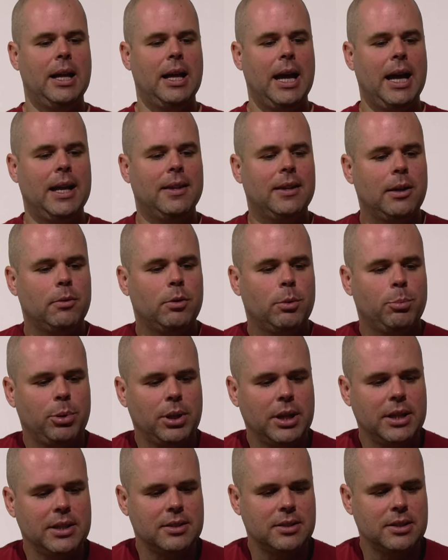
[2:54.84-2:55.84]
and they
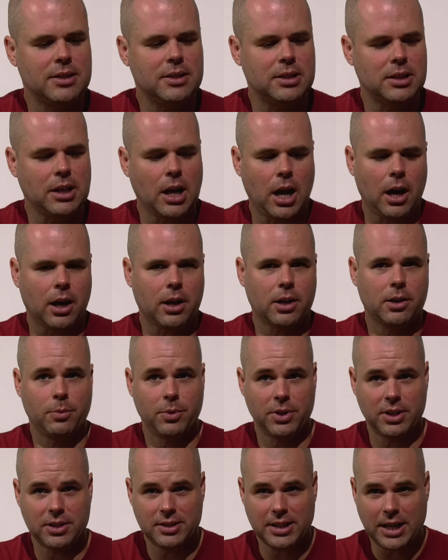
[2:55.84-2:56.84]
replaced the stock
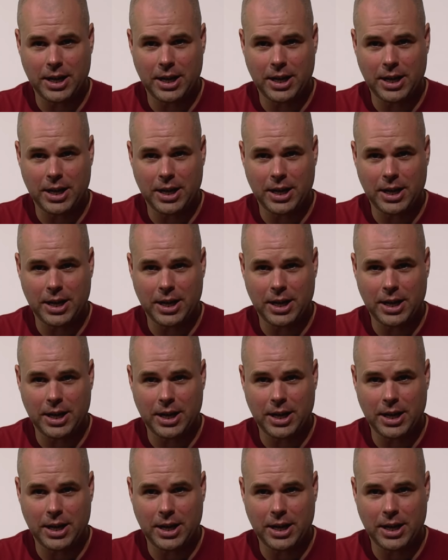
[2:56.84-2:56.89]
with this